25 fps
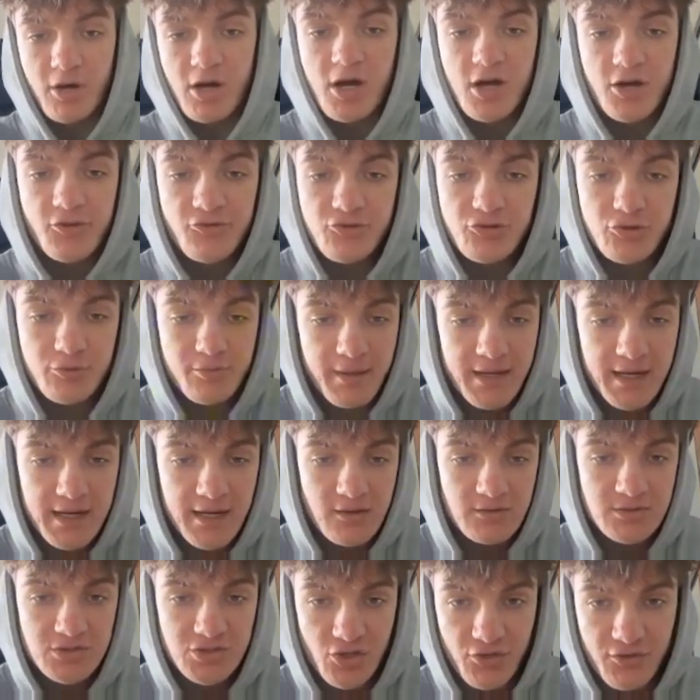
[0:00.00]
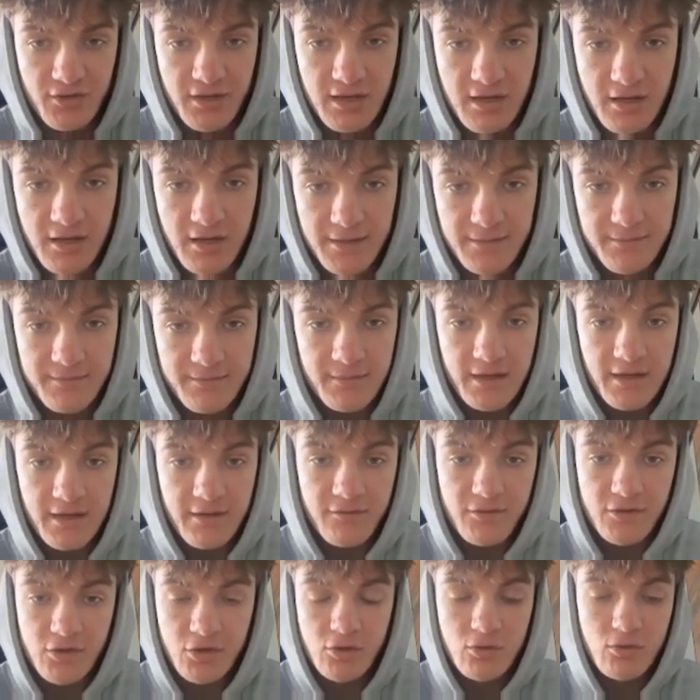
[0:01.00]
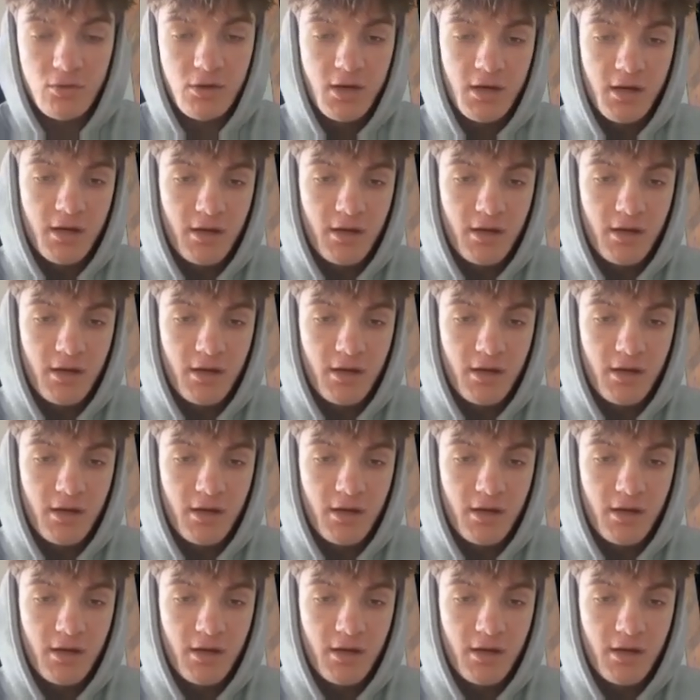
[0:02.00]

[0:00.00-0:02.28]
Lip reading: £100 on the line, if you